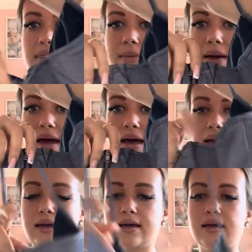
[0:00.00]
in the back,
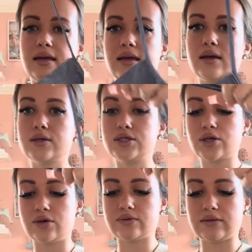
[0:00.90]
just
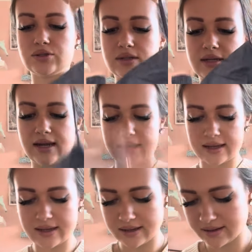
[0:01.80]
goes around your
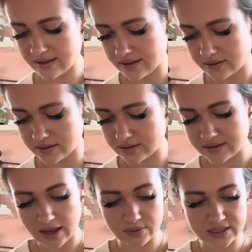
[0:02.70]
neck.
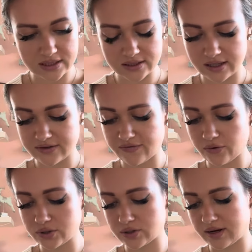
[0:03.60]
That was in a size 4,
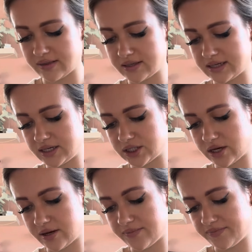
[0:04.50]
sorry, the
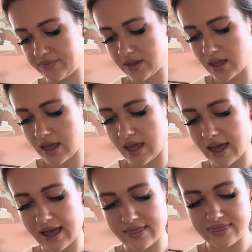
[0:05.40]
t-shirt.
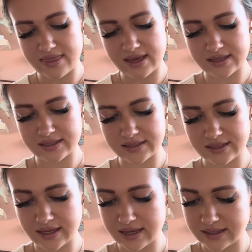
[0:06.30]
And this
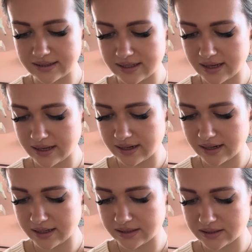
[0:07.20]
is in
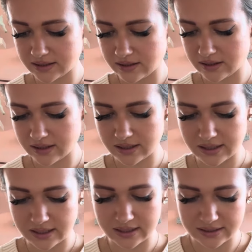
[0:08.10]
a
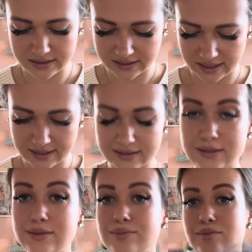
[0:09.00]
size 6.